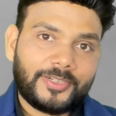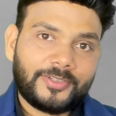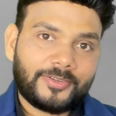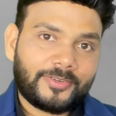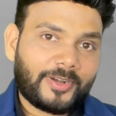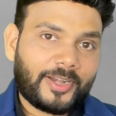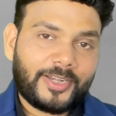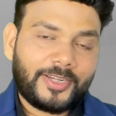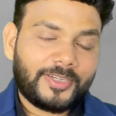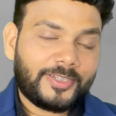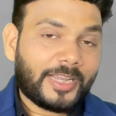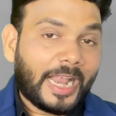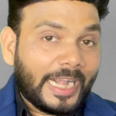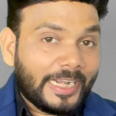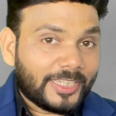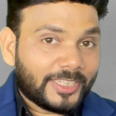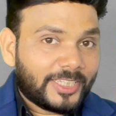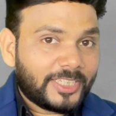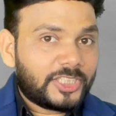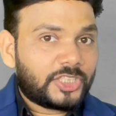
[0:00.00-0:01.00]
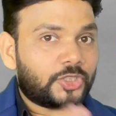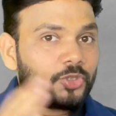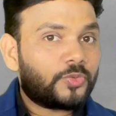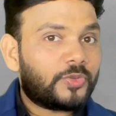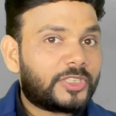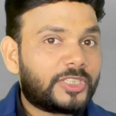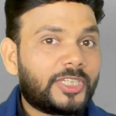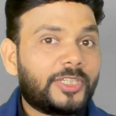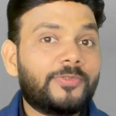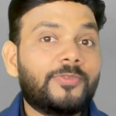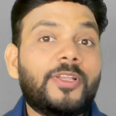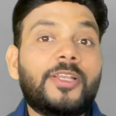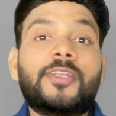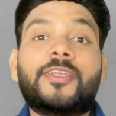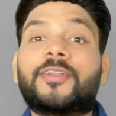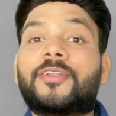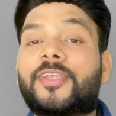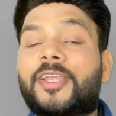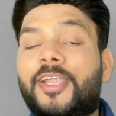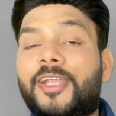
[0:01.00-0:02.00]
right? And this switching will
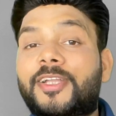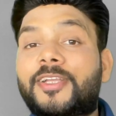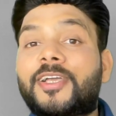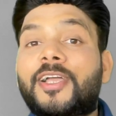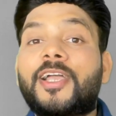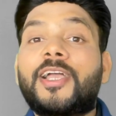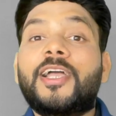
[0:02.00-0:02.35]
create